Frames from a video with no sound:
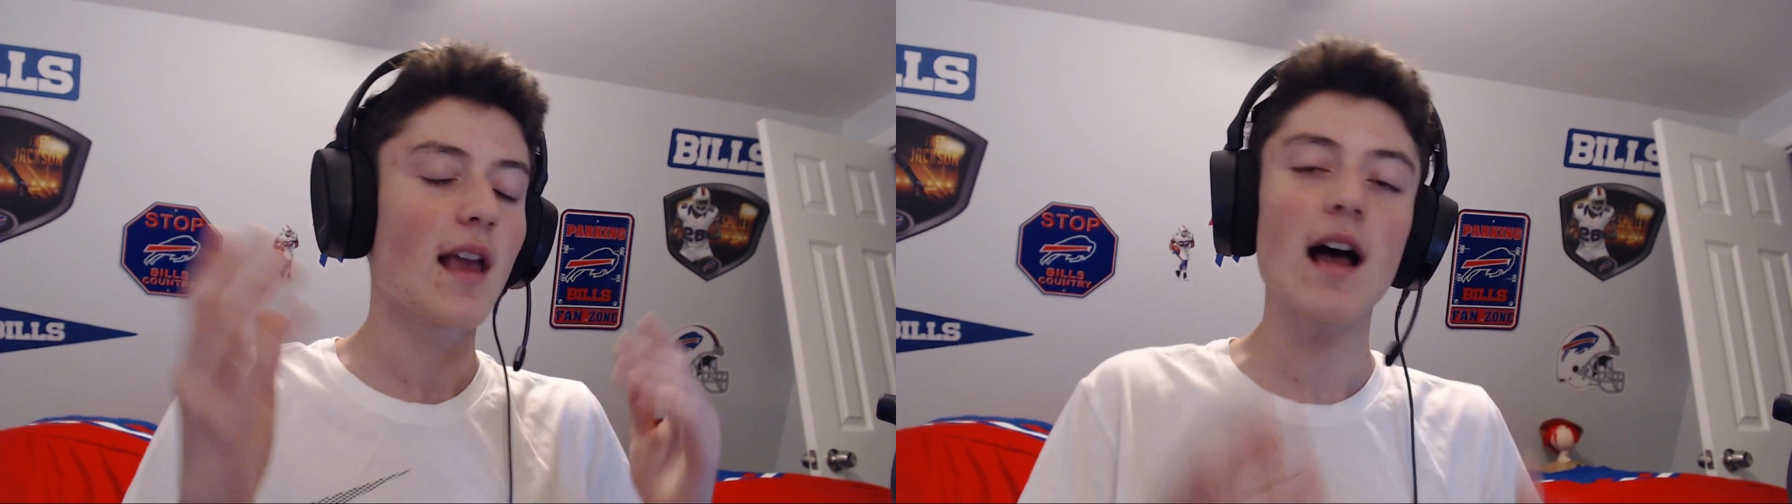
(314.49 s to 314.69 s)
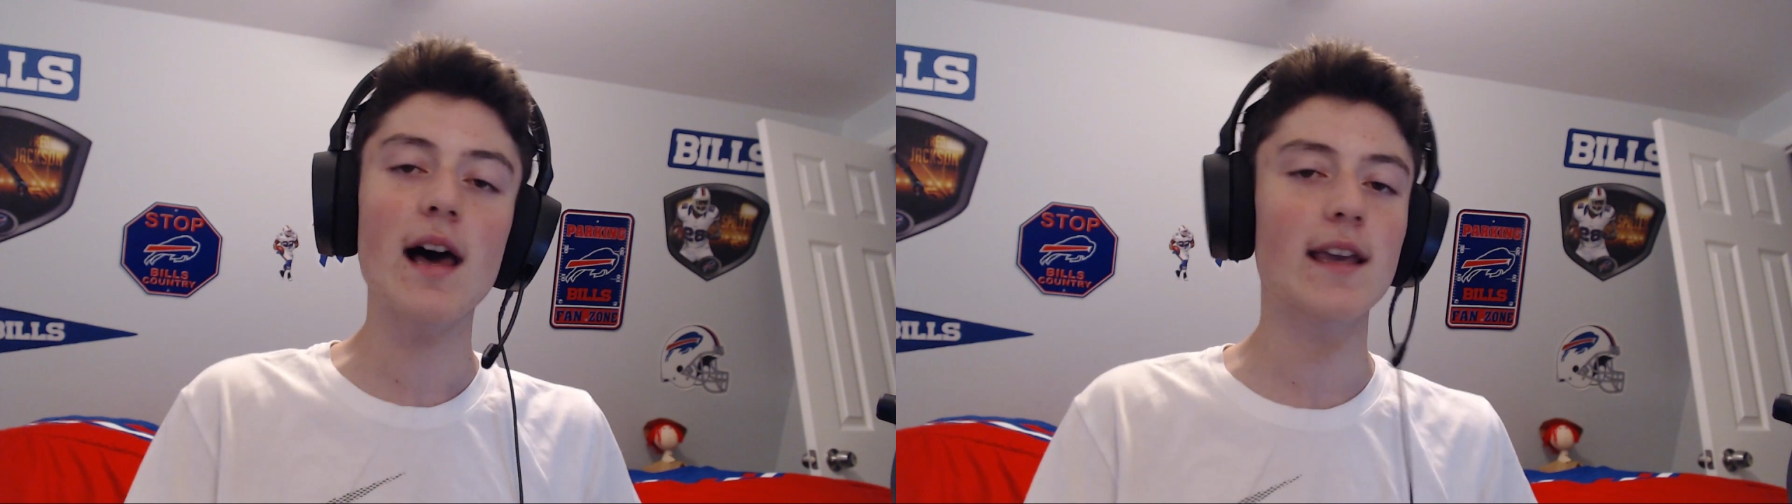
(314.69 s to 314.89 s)

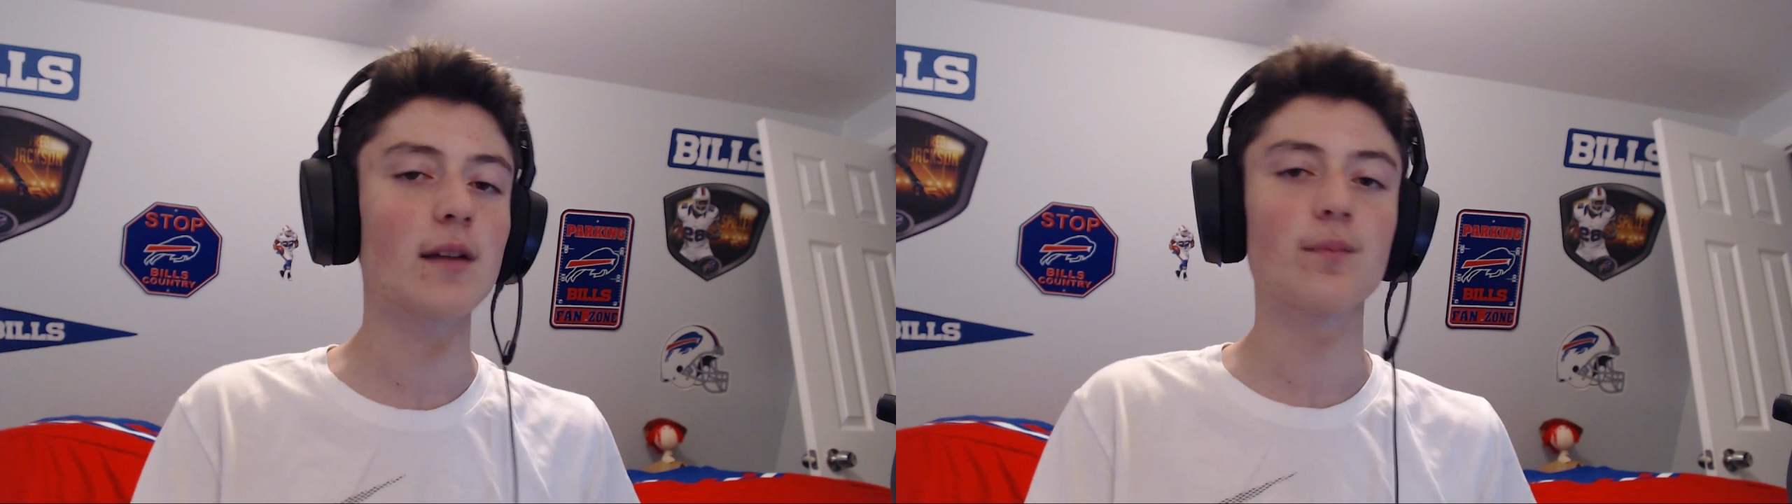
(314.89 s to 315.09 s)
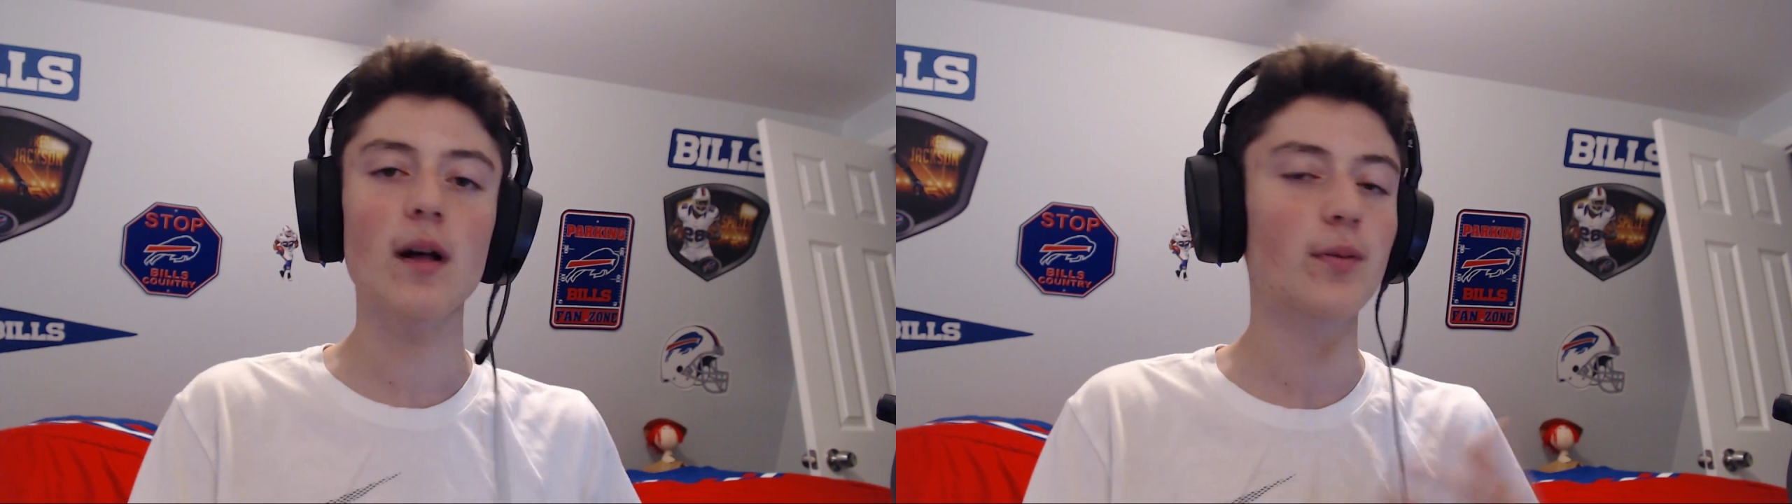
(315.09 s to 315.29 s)

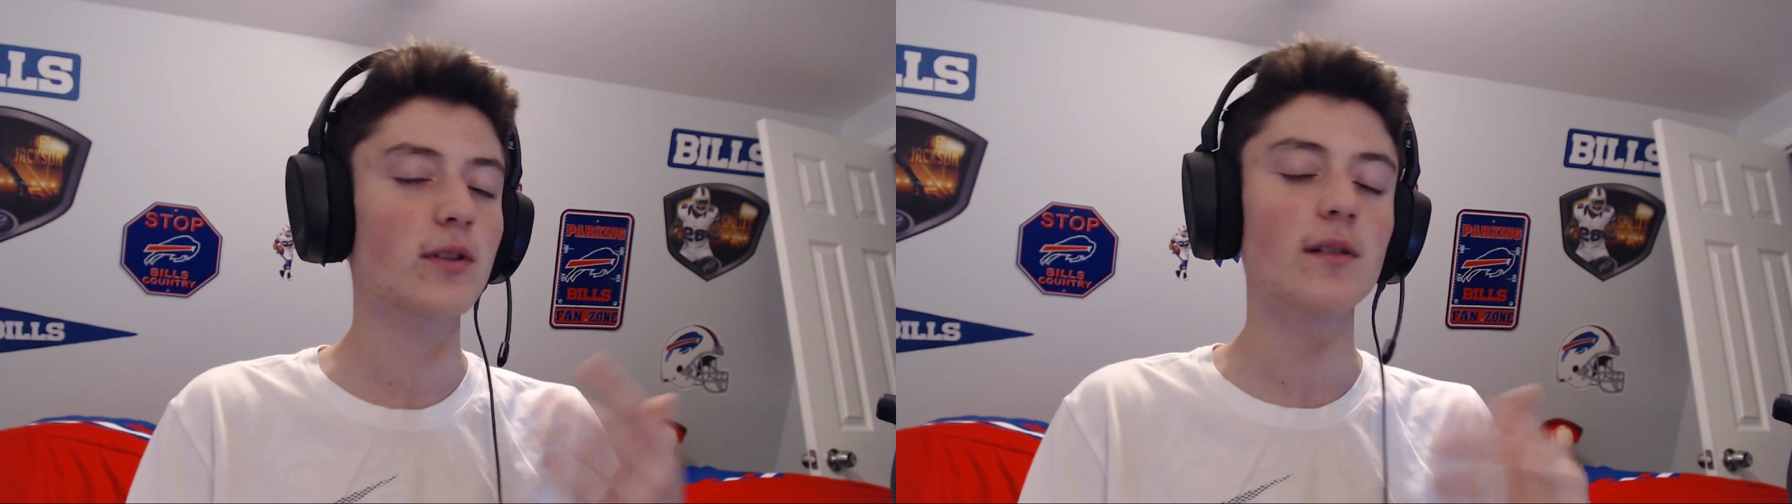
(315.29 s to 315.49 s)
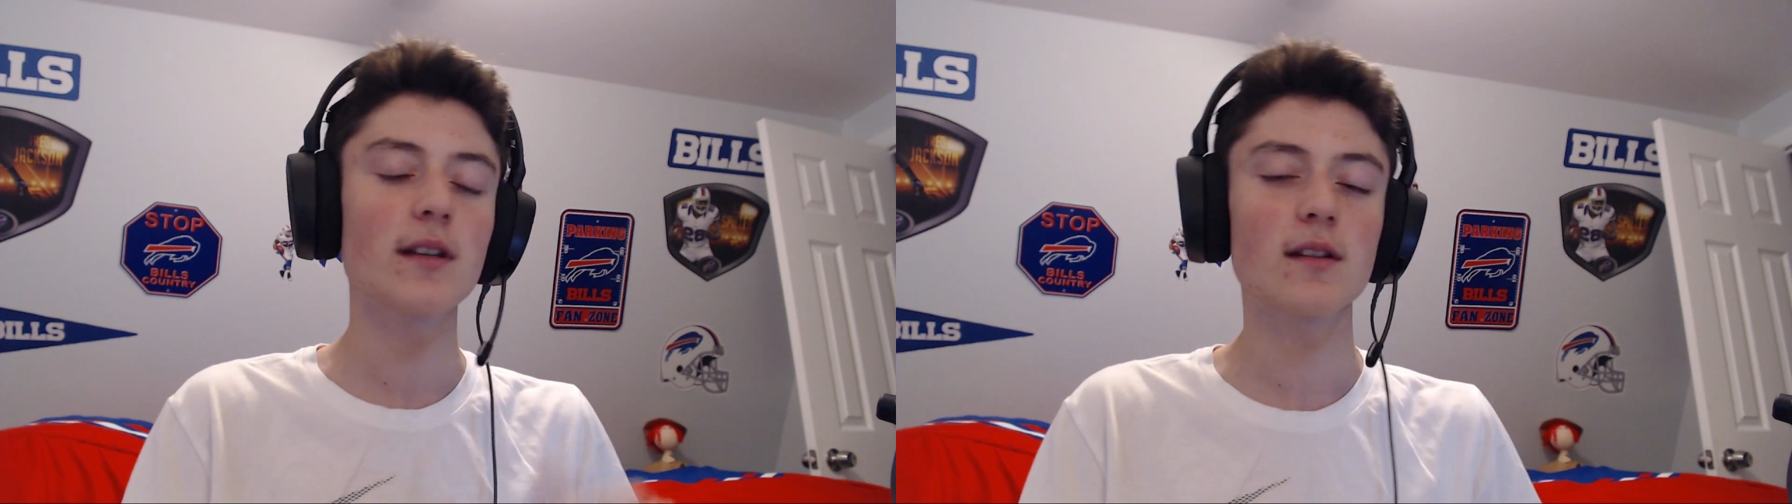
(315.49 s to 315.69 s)
I'll put
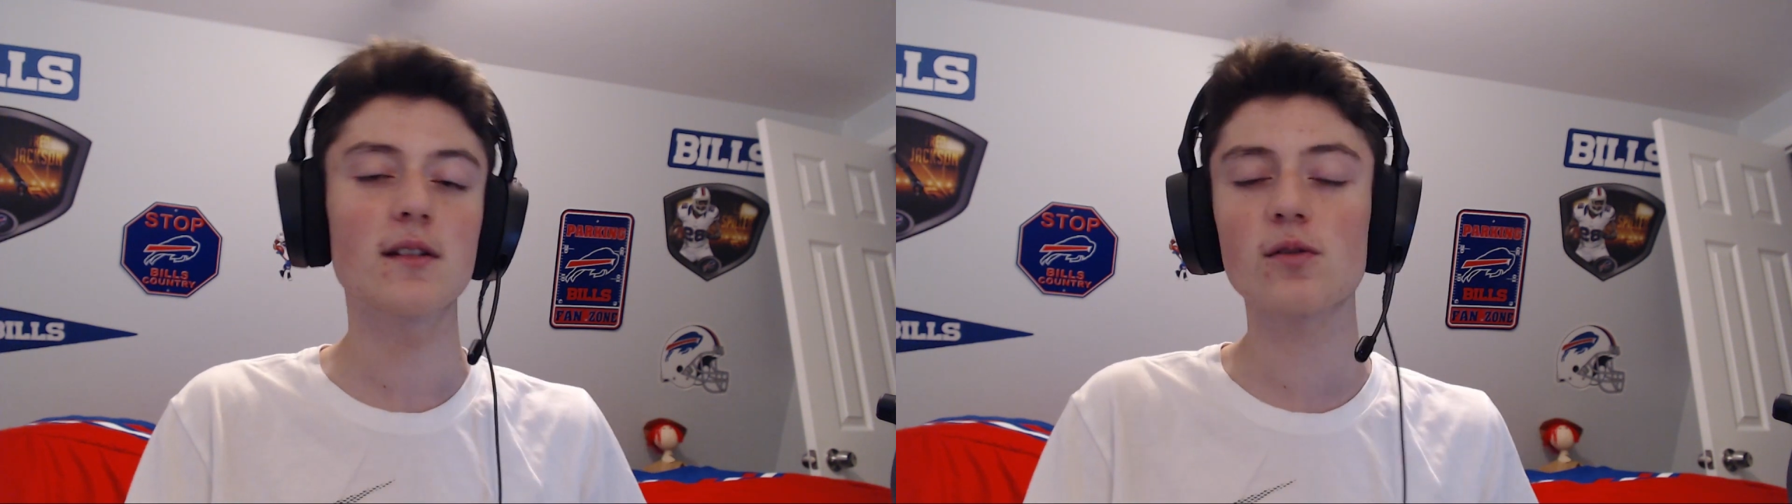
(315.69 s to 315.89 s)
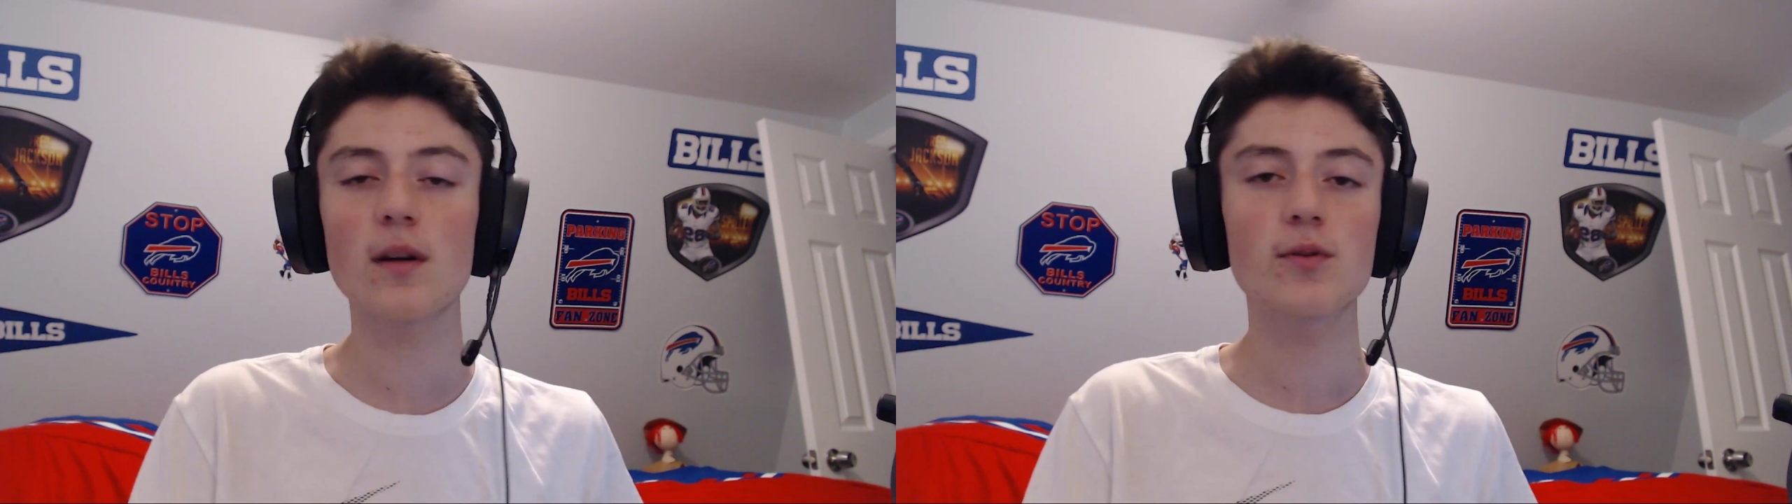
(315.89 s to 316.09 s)
the link in the
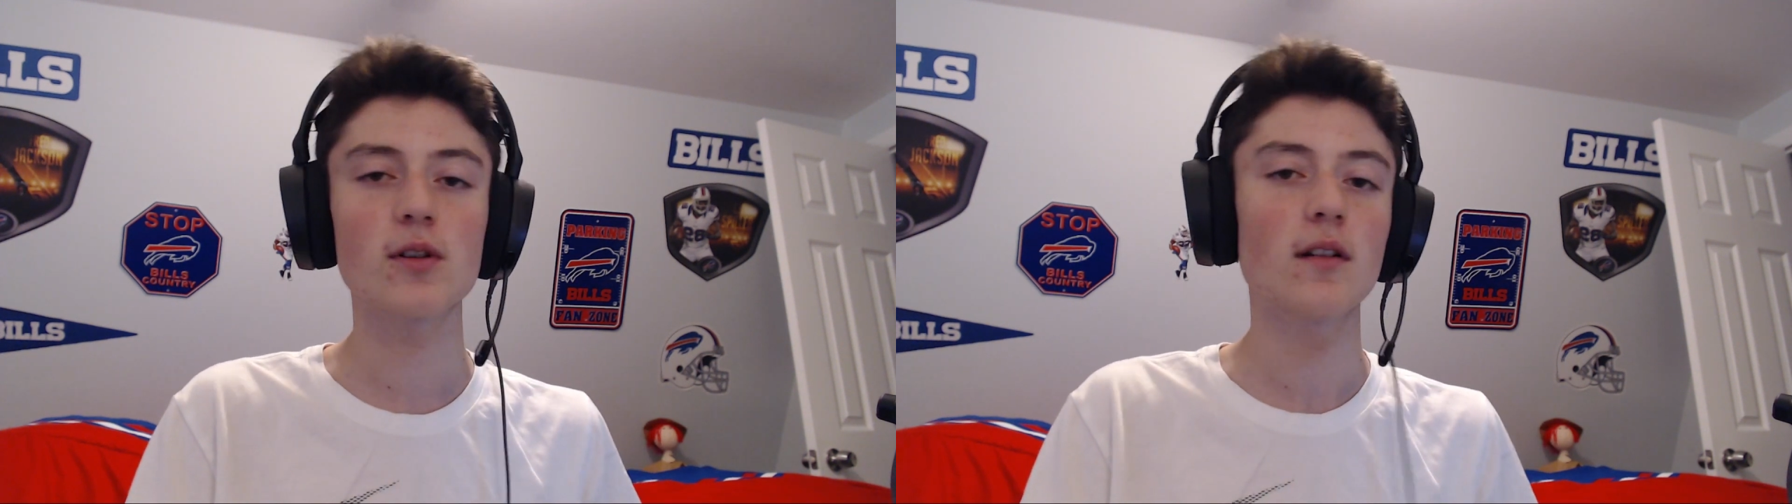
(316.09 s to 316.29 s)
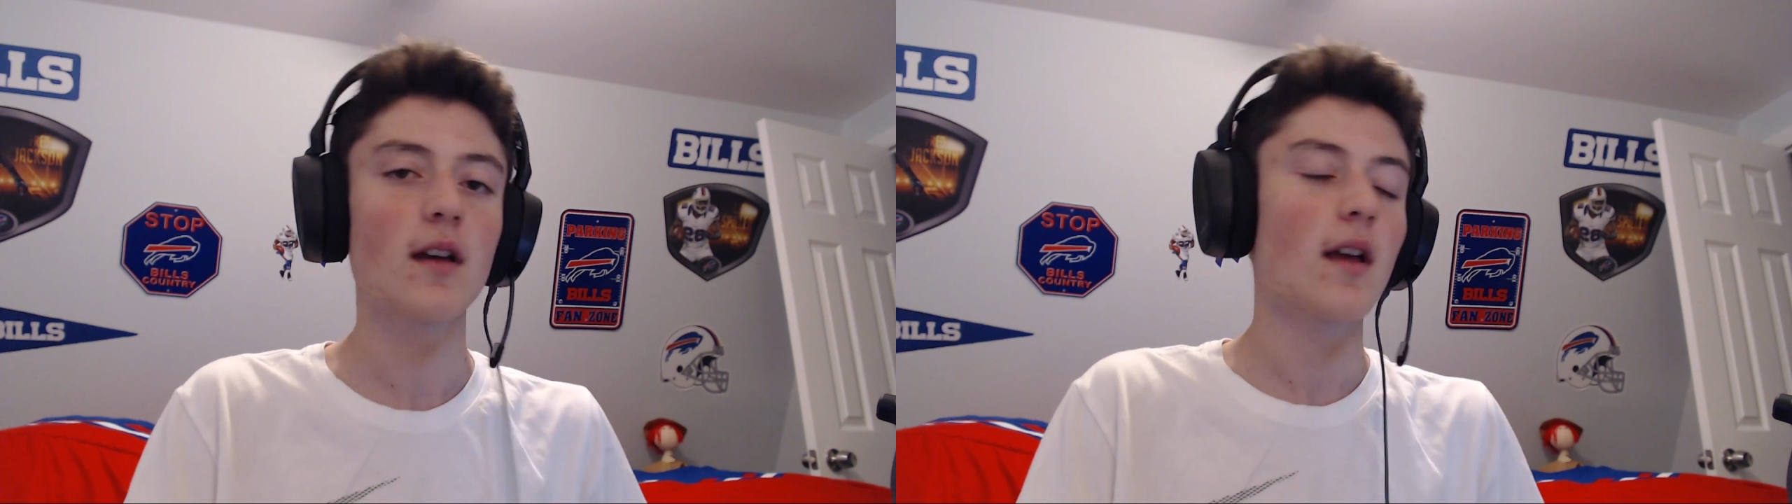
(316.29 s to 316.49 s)
description.